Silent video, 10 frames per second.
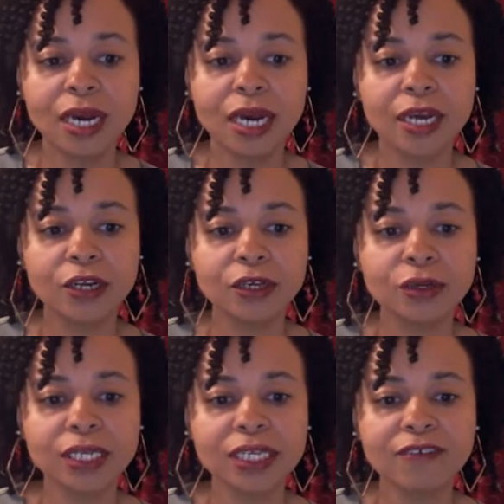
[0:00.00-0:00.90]
and
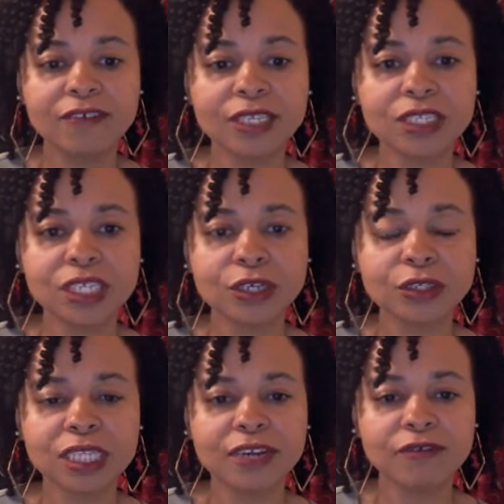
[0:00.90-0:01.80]
you can definitely
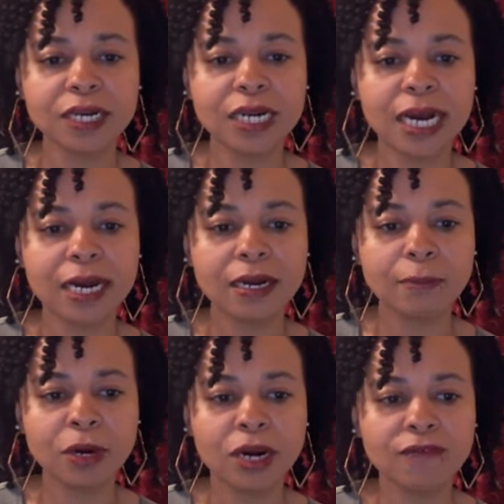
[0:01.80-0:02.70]
search that. If you're not
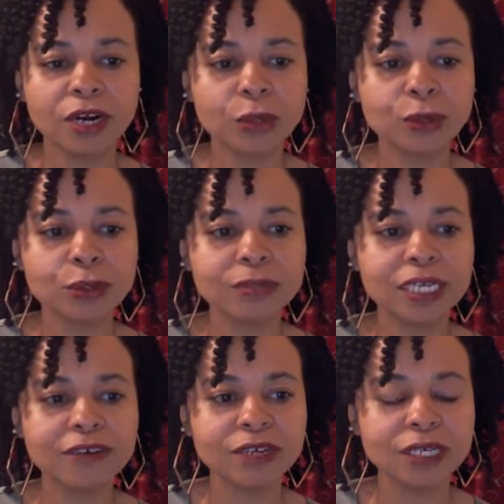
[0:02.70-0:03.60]
a part of our
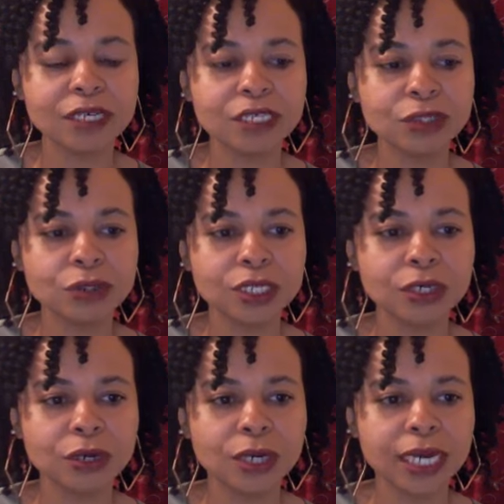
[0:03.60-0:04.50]
group, definitely you
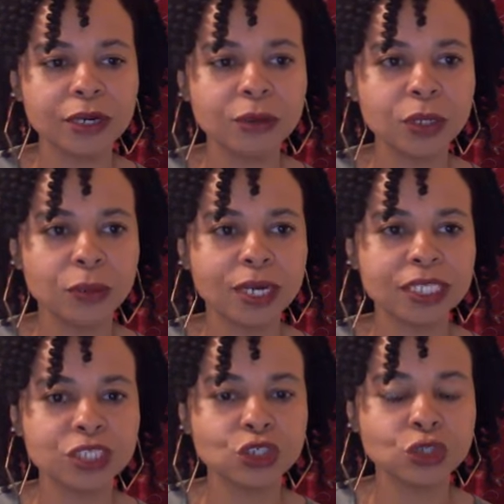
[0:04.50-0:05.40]
can go ahead and
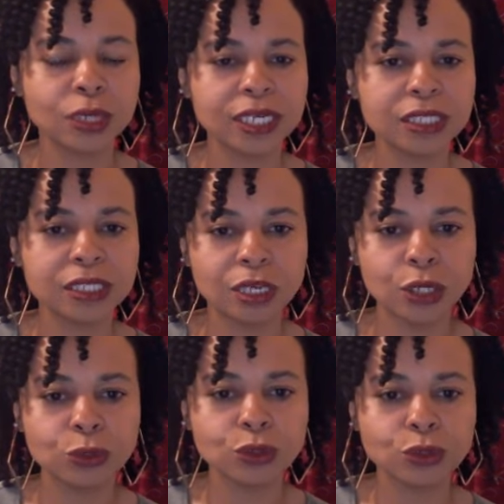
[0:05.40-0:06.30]
request to join. It's a
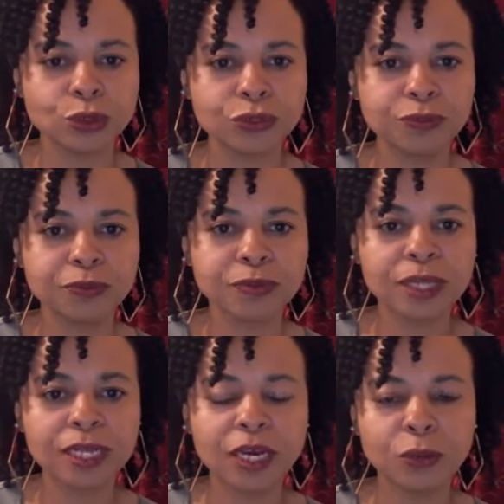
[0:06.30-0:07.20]
closed group,
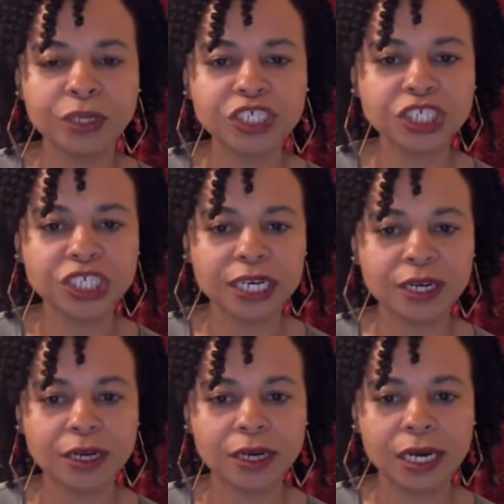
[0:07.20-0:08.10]
and we
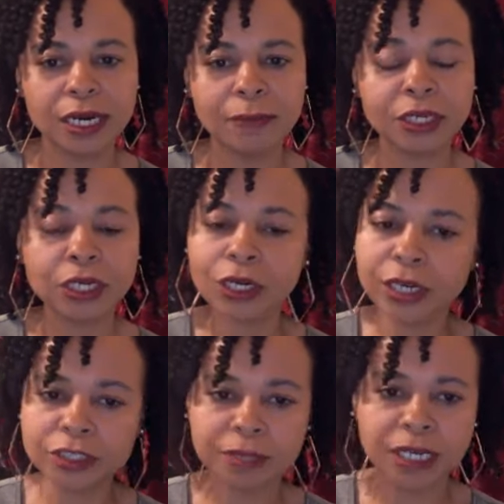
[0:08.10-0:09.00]
share um,
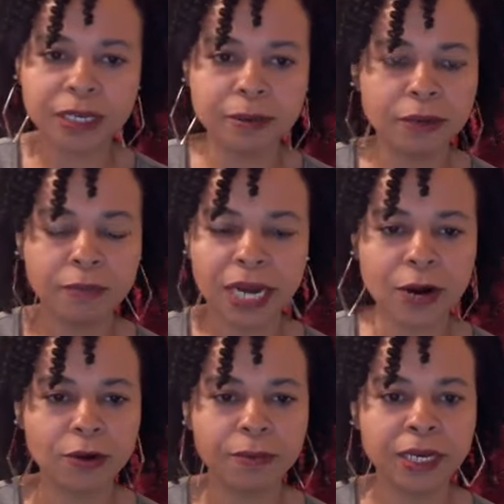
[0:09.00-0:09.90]
encouragement and
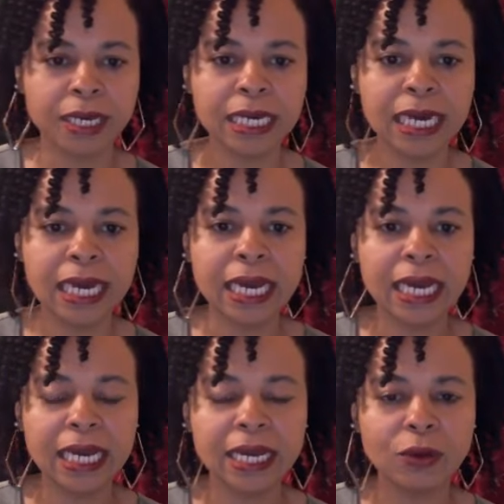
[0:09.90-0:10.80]
empowerment.
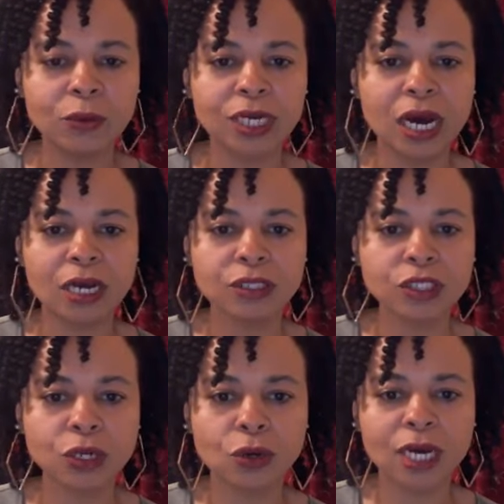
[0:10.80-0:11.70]
And we
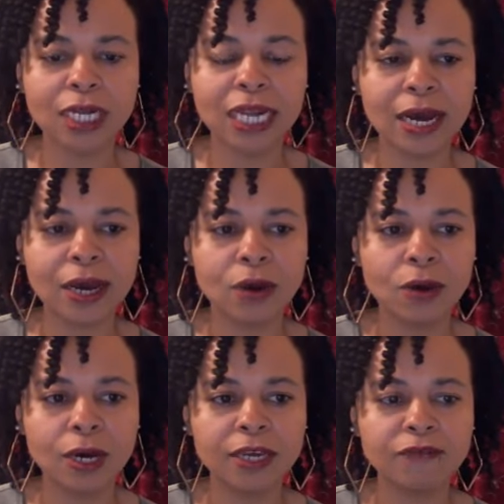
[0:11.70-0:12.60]
also
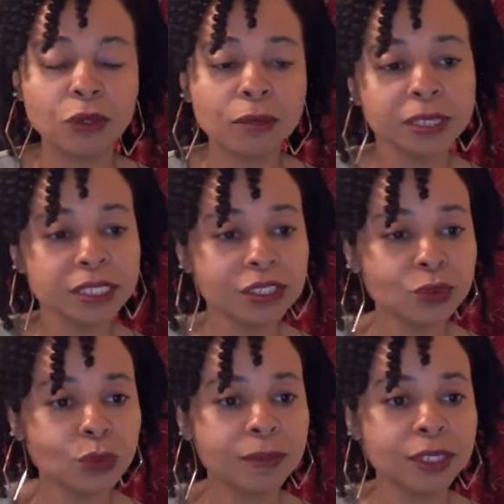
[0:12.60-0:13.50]
allow, if you're a
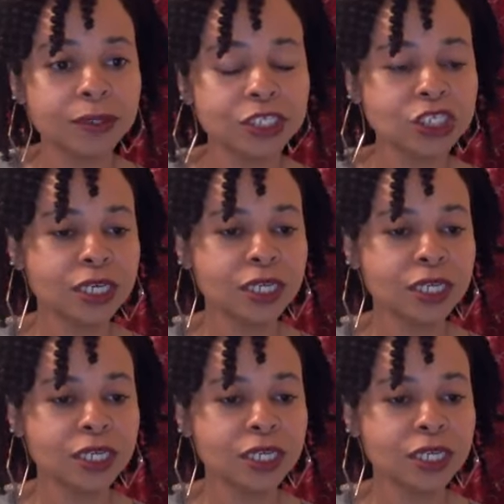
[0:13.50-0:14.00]
businesswoman, you can